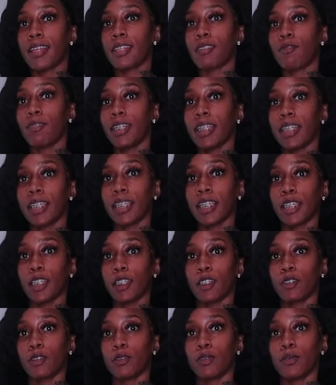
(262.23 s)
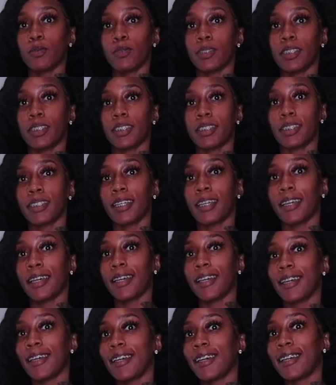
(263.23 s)
it's really cute.
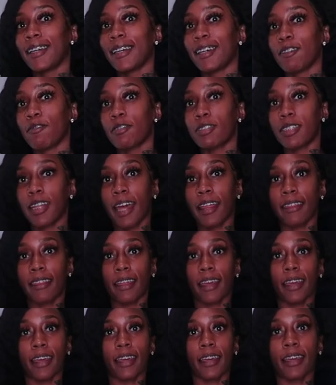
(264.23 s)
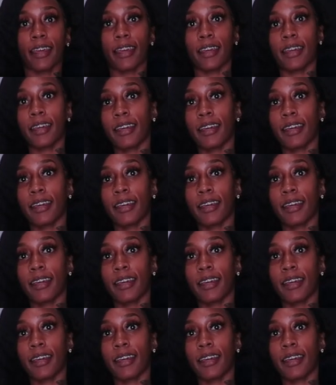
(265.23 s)
What y'all think?